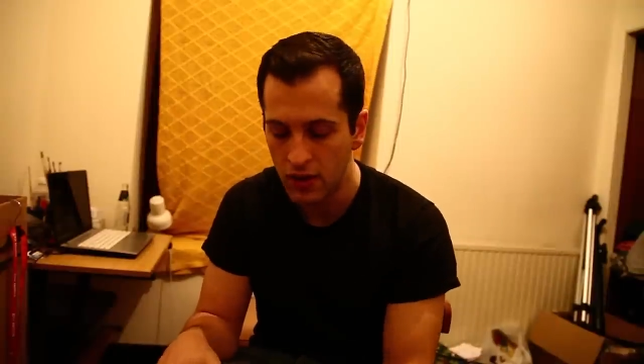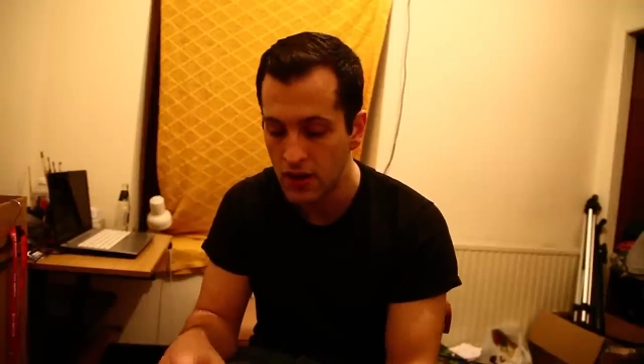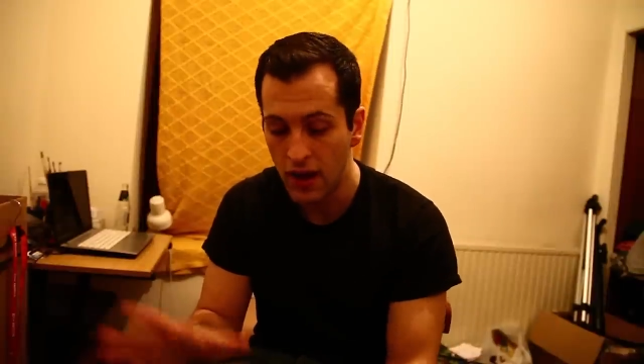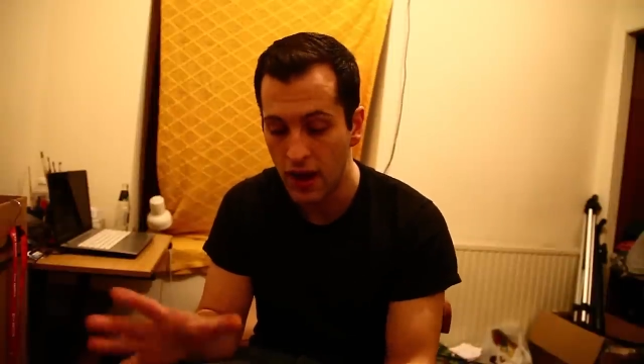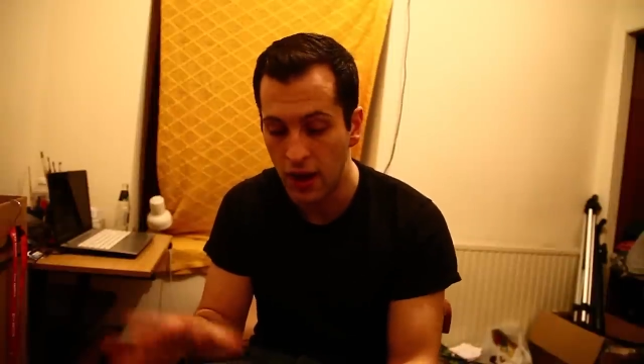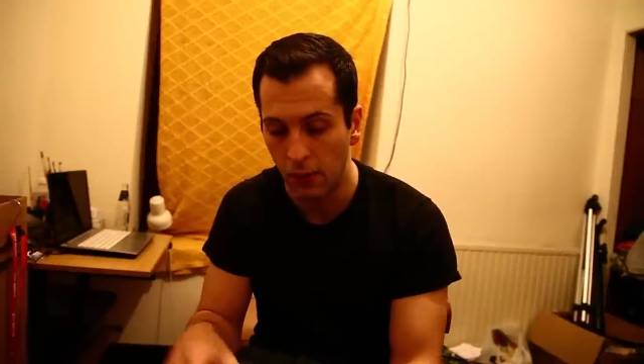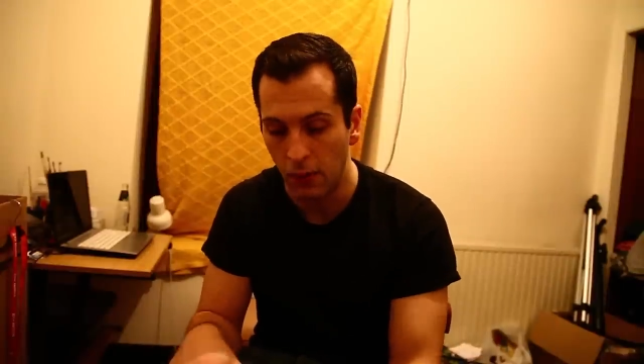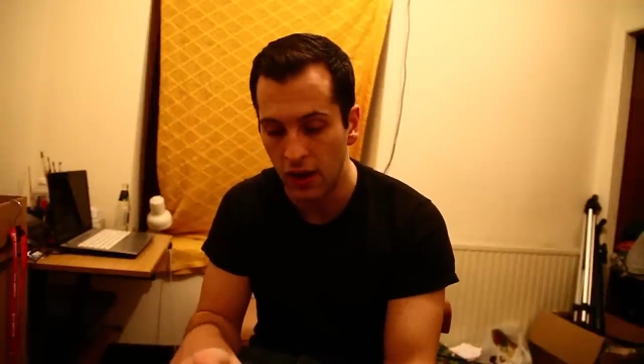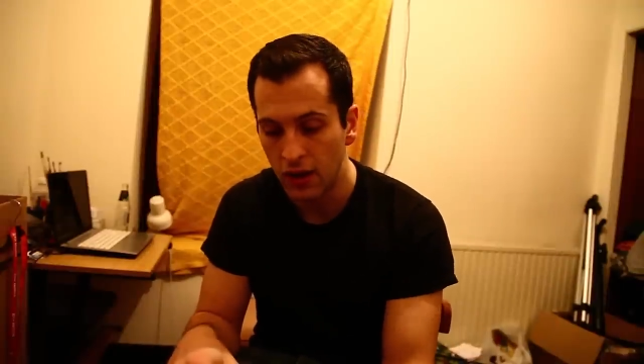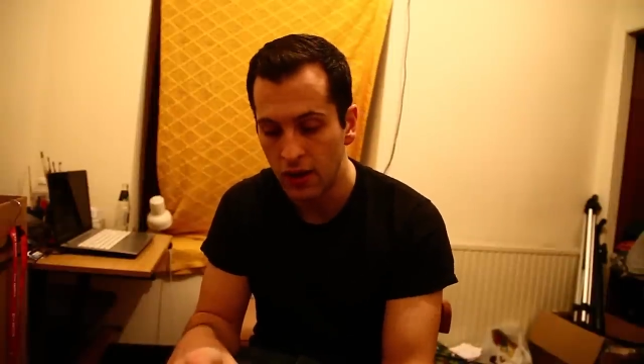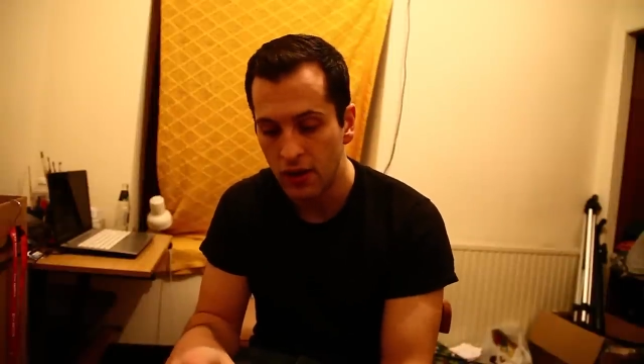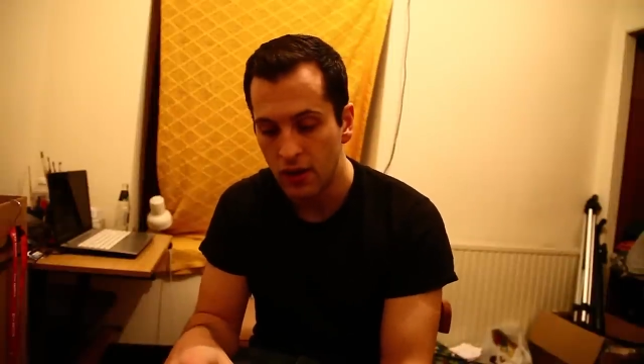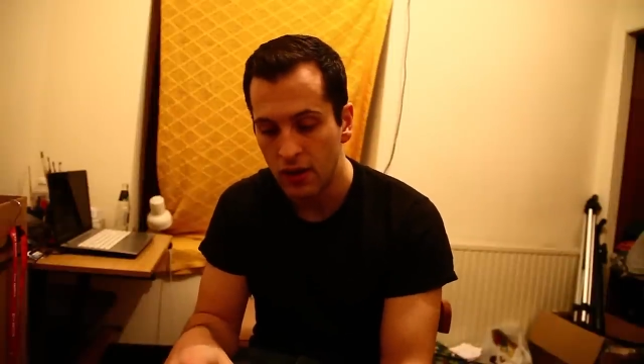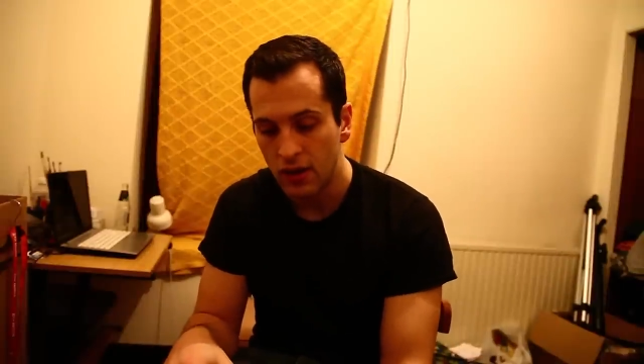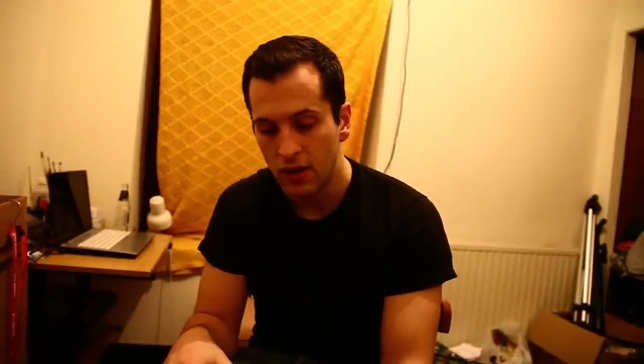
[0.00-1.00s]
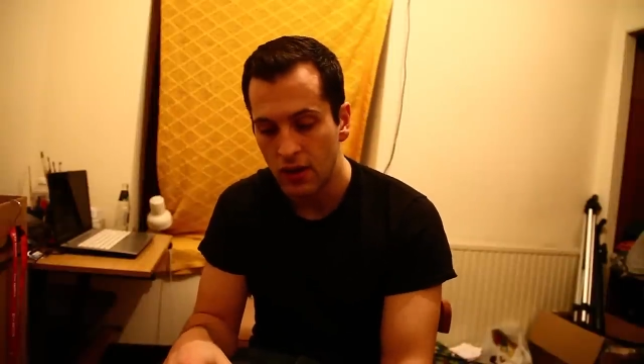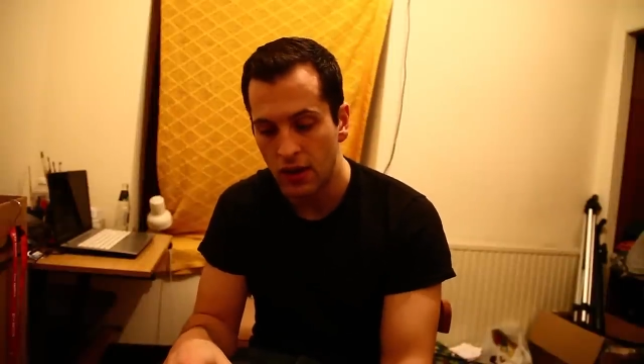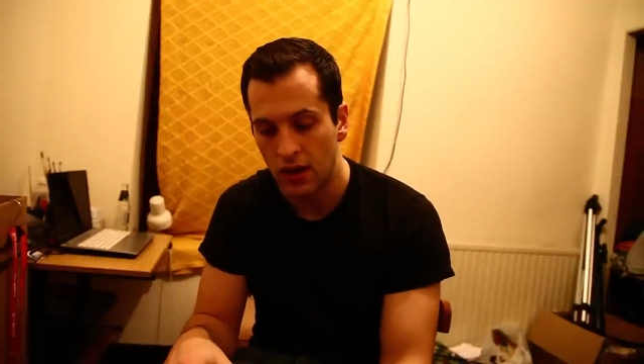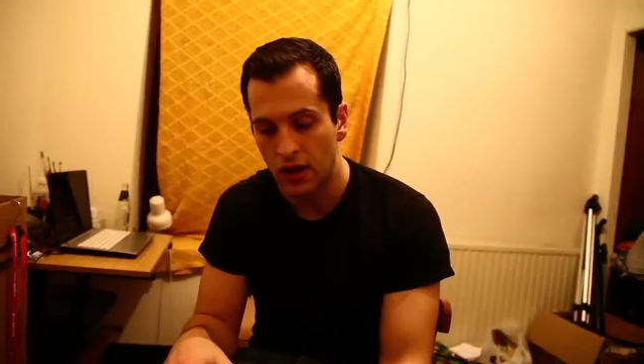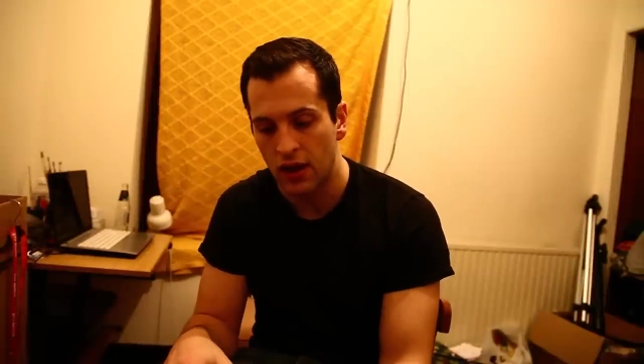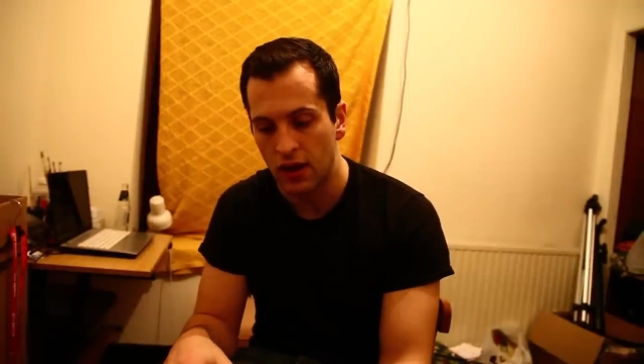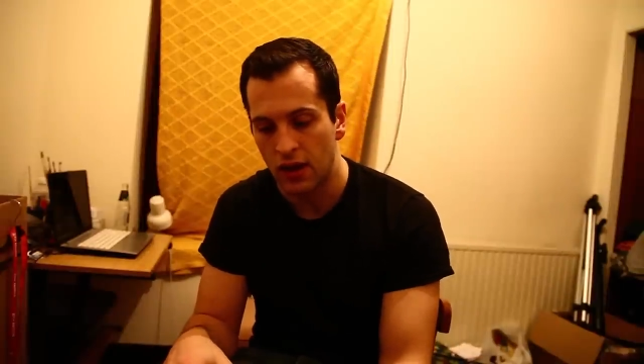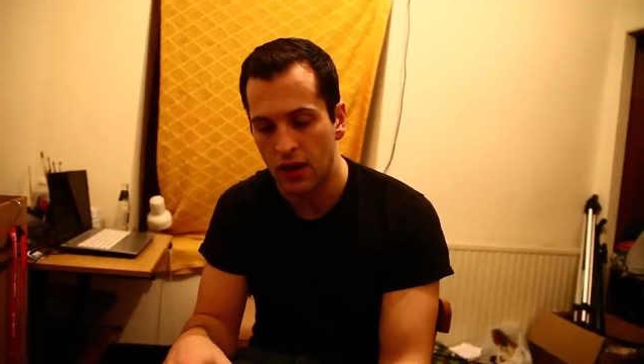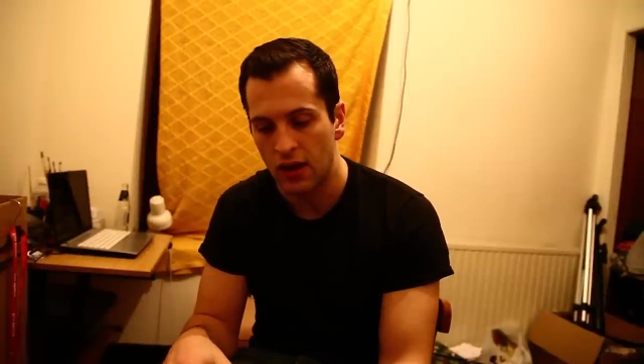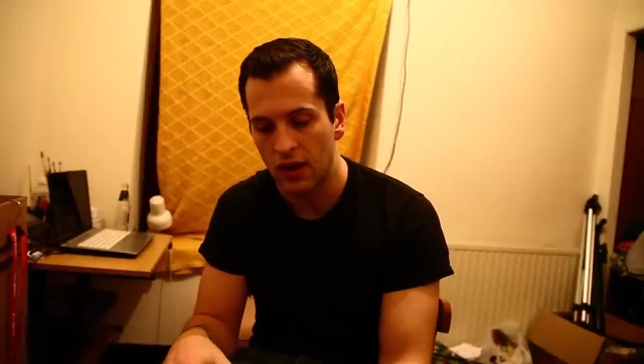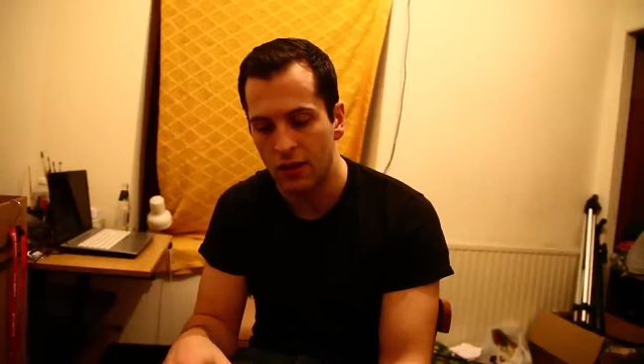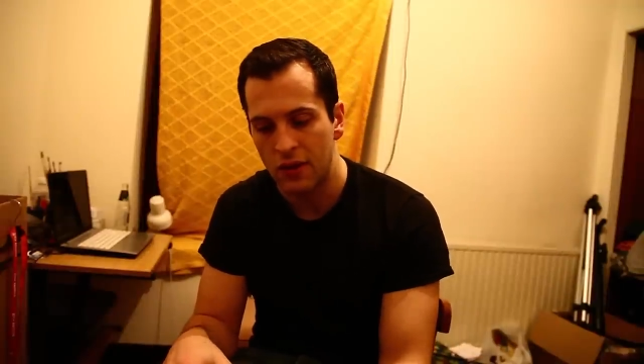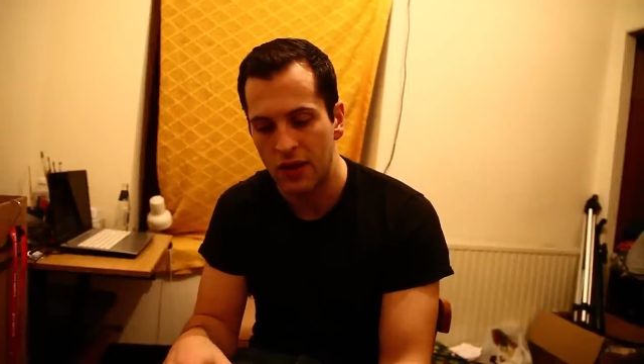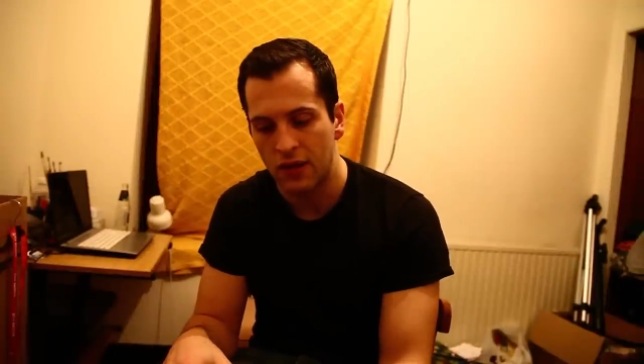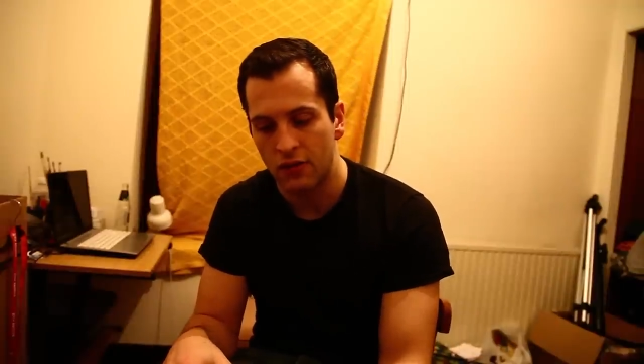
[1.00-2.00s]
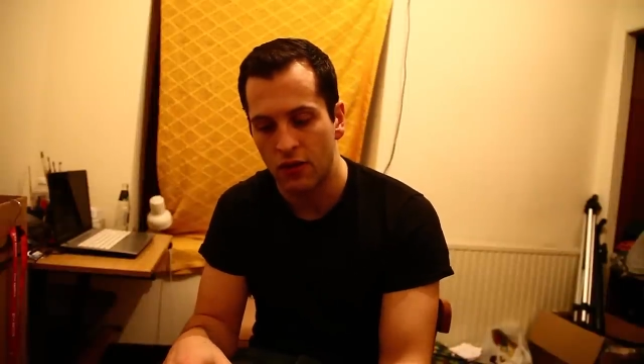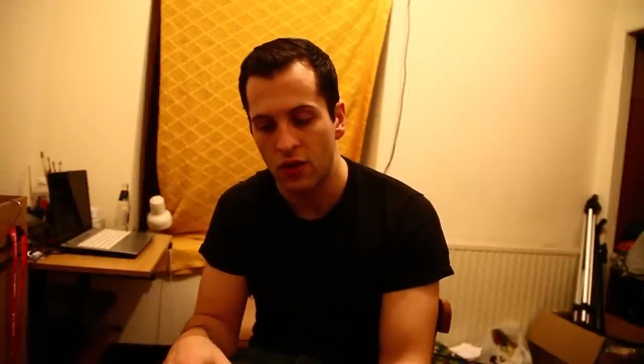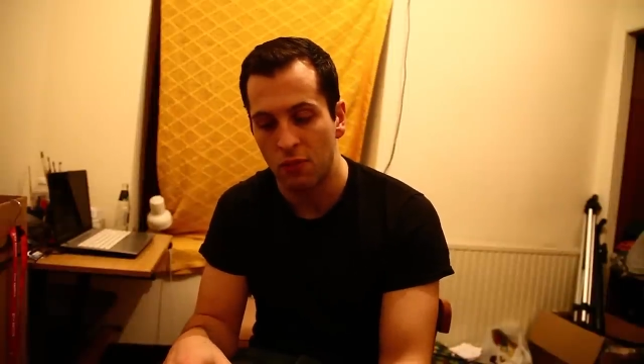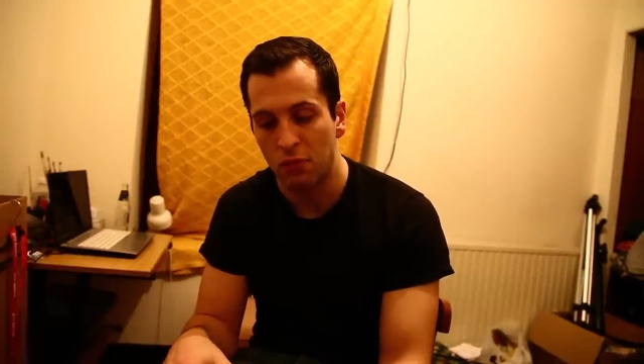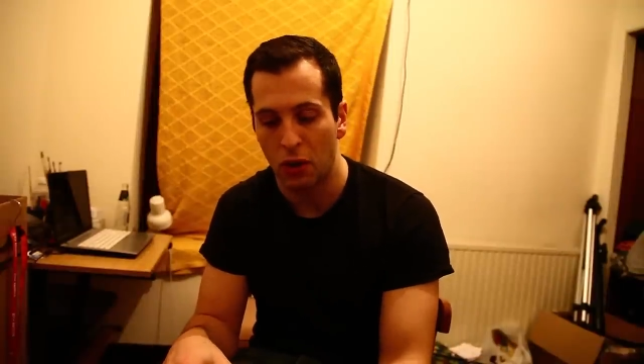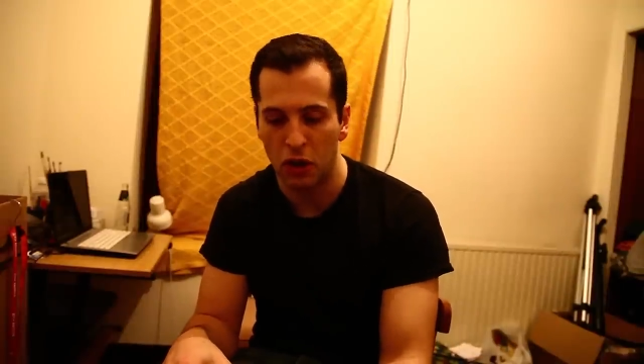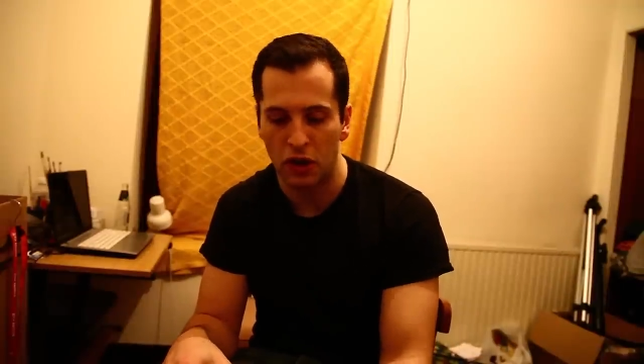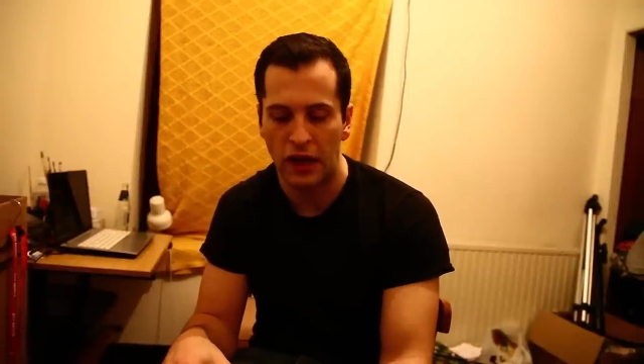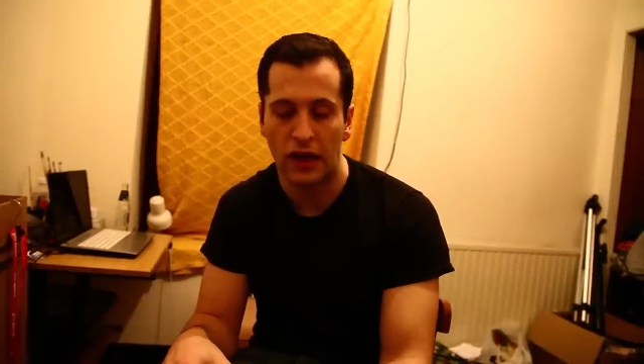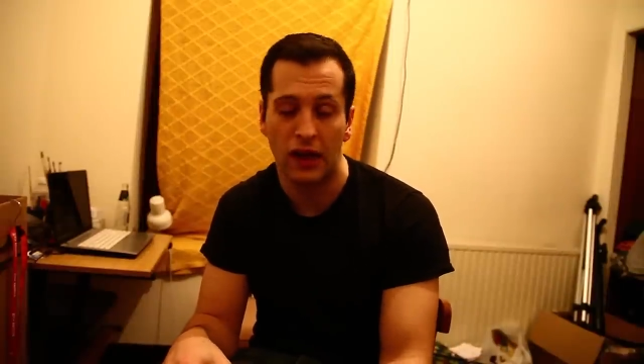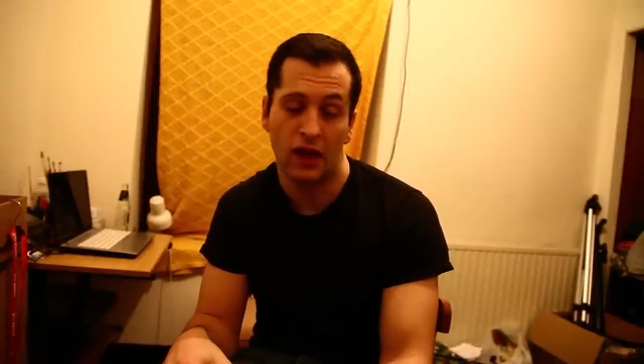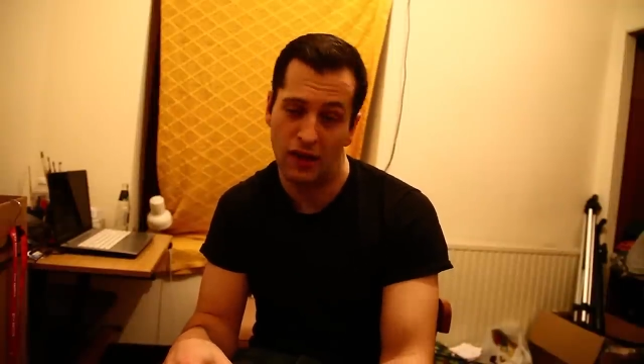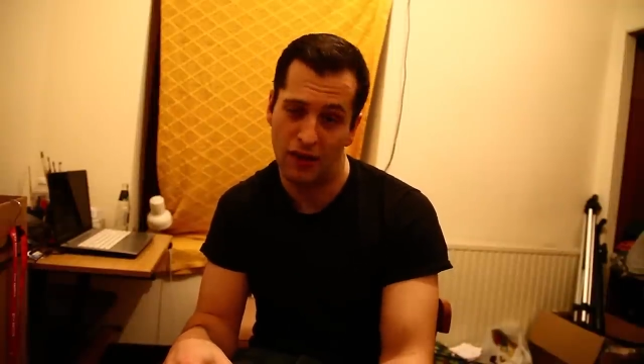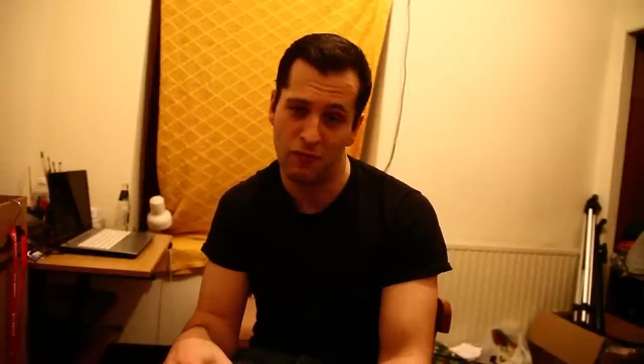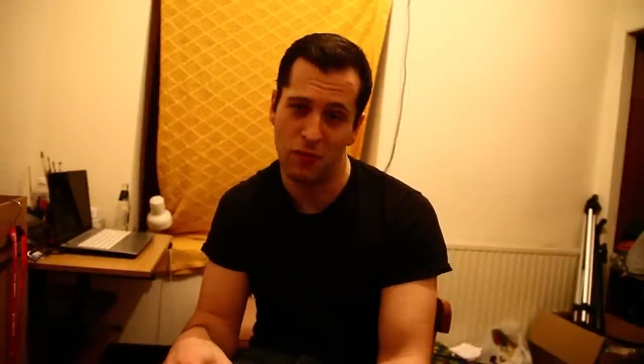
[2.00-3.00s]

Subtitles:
Anyway, let me think of others. Plugging, I've